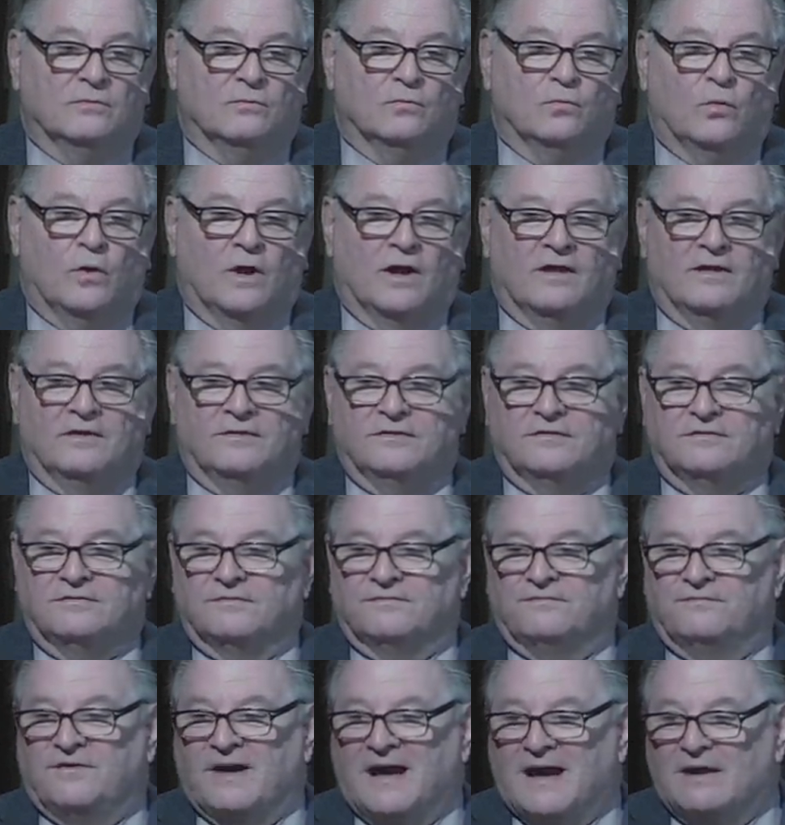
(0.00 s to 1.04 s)
was
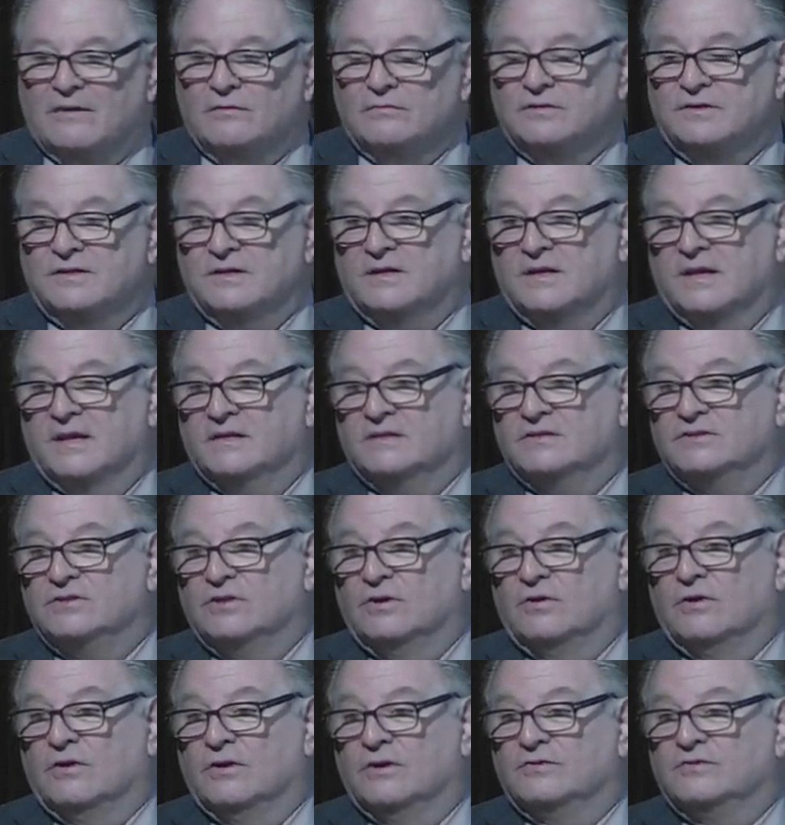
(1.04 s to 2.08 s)
founded and
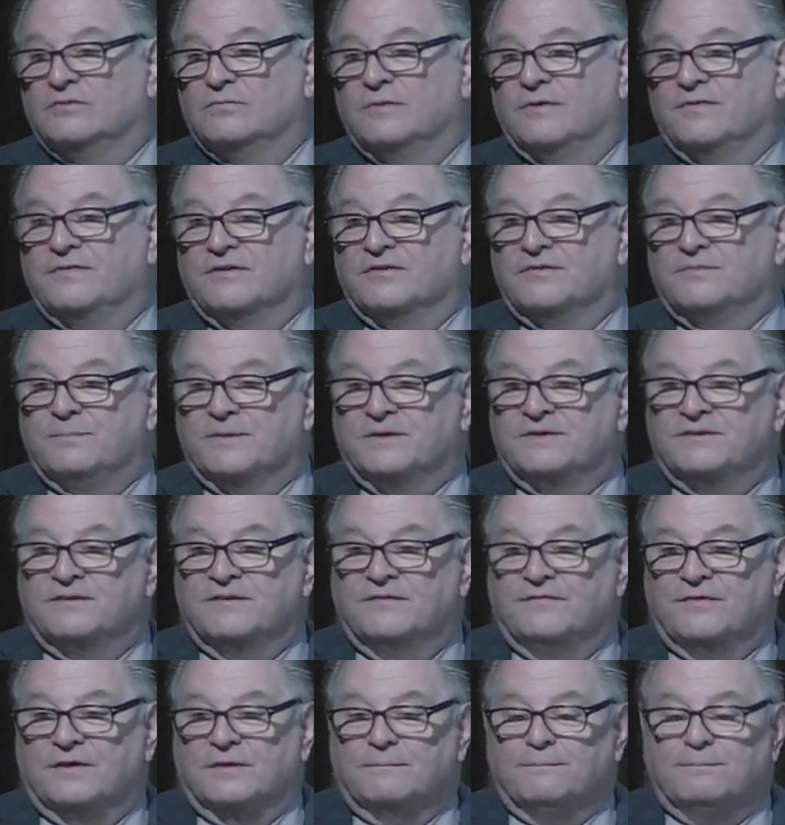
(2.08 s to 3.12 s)
charged with the
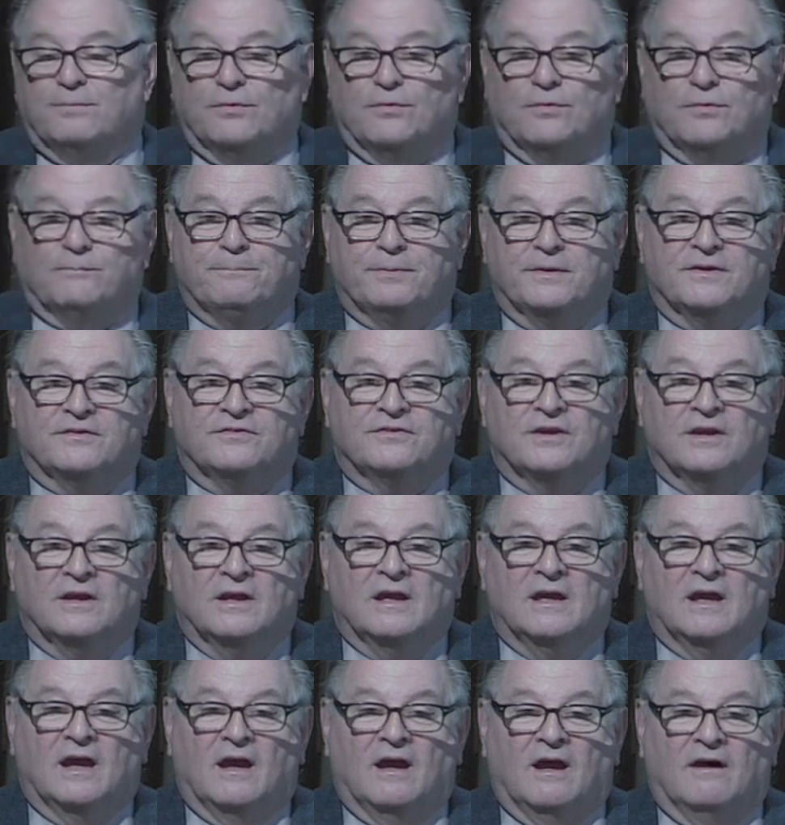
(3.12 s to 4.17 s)
specific purpose
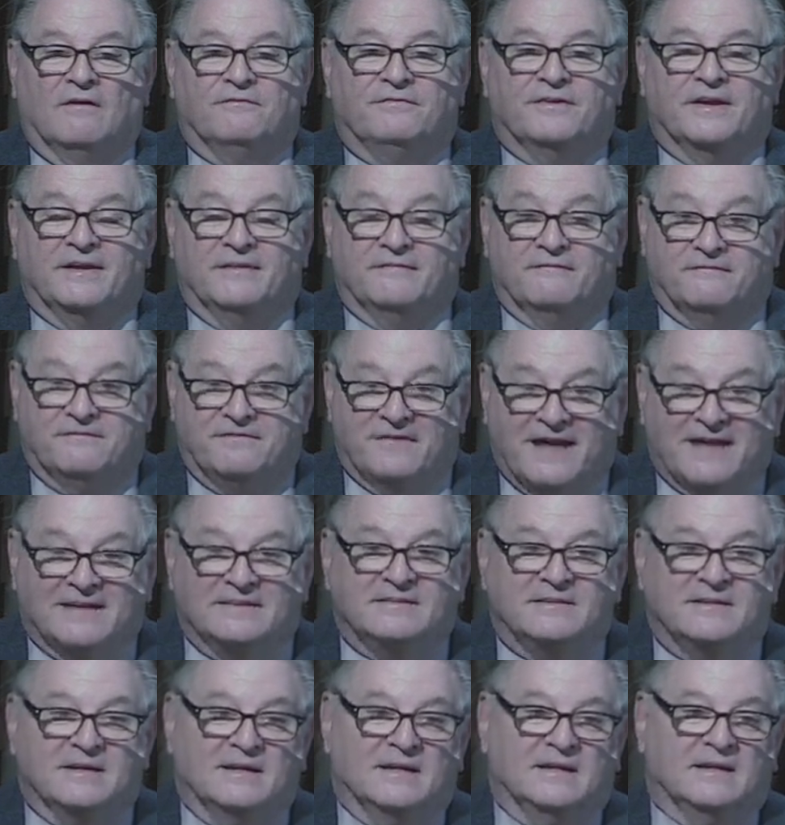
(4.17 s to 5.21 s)
of
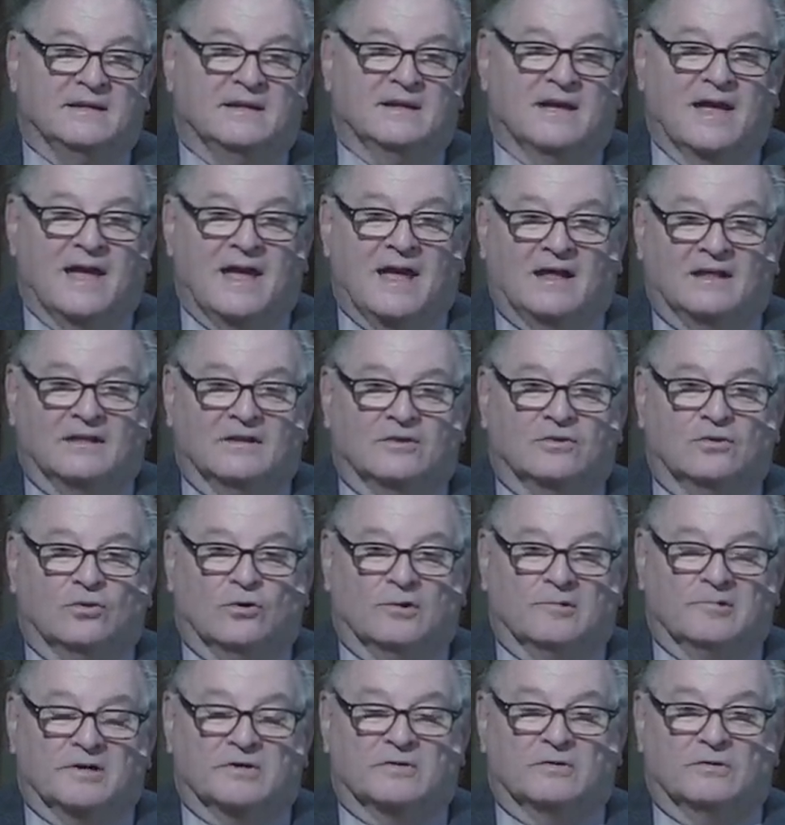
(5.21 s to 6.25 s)
inventing
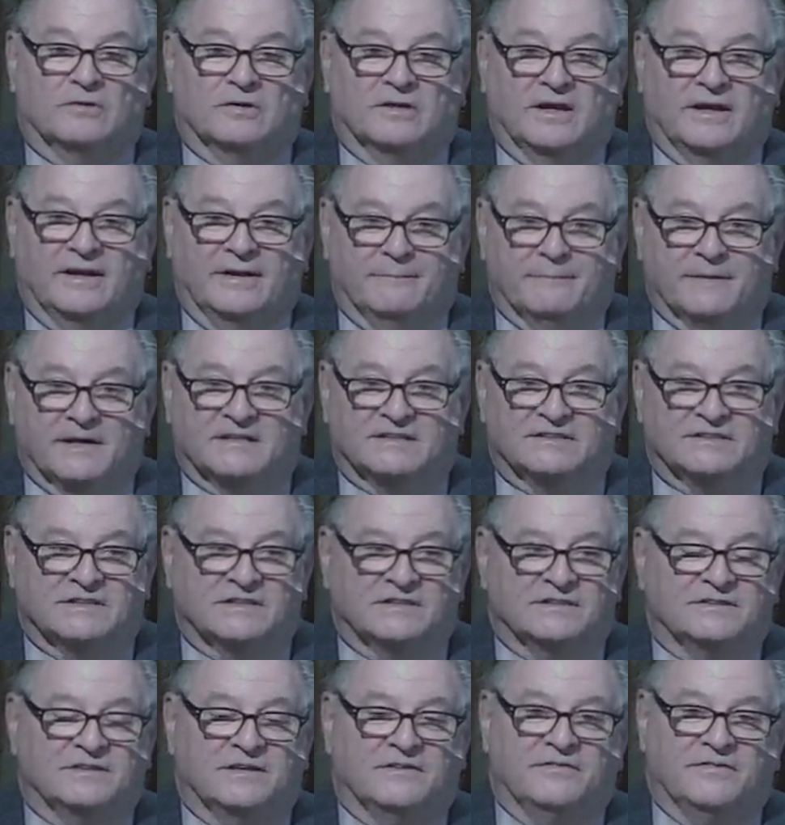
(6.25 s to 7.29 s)
allegorical
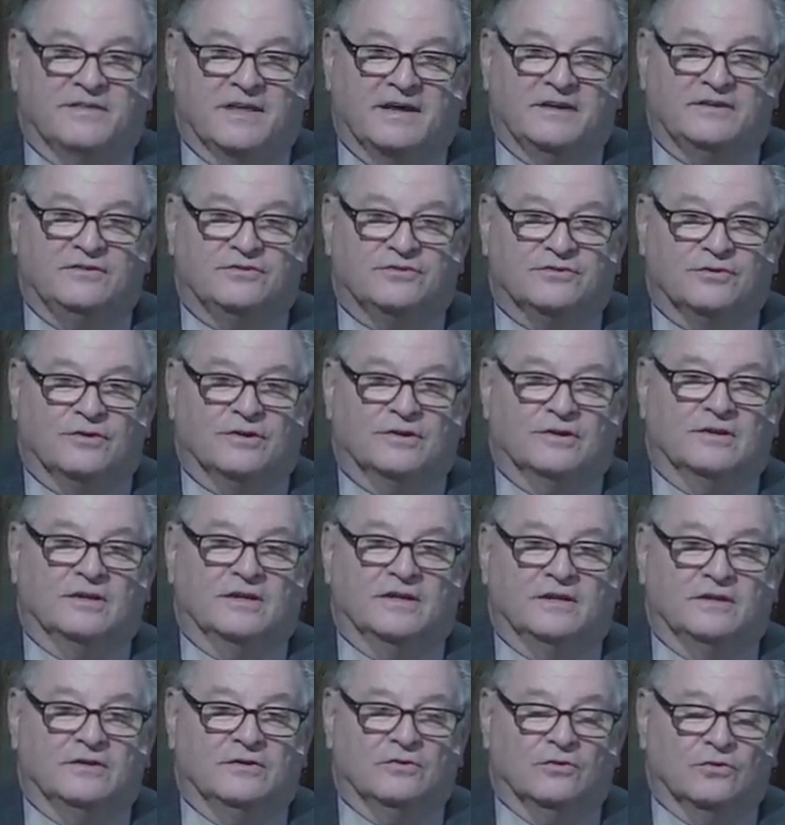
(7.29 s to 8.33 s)
images, and they
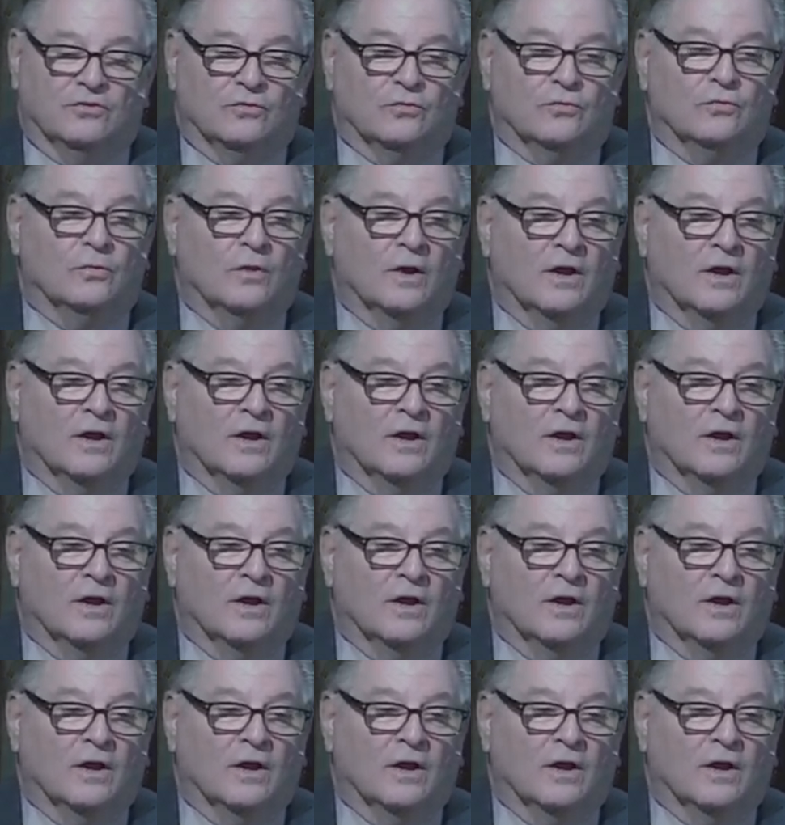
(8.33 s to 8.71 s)
certainly knew